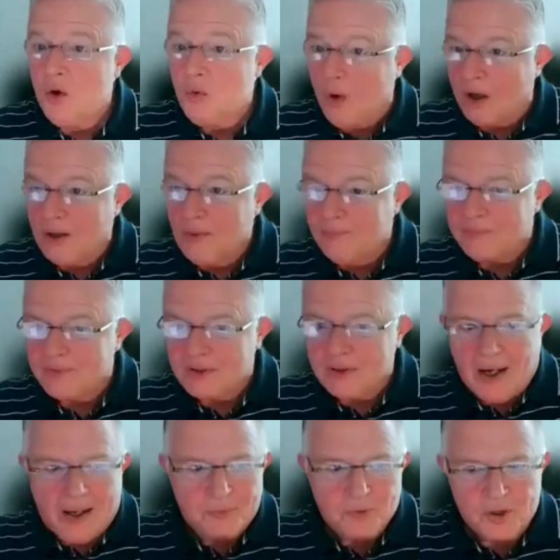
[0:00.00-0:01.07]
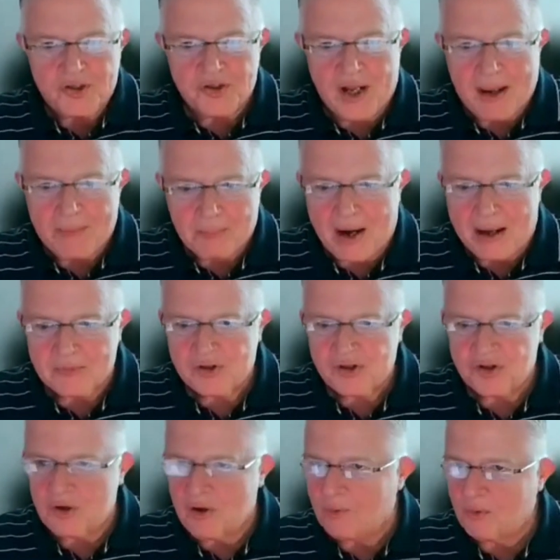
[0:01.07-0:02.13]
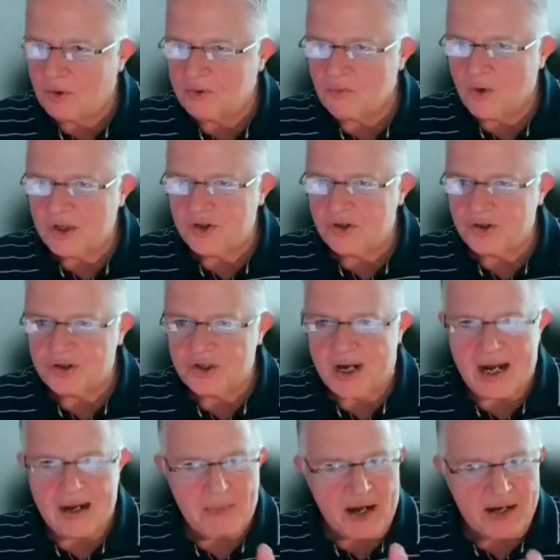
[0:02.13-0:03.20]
Well, Christie, I promised you I wouldn't waste your time.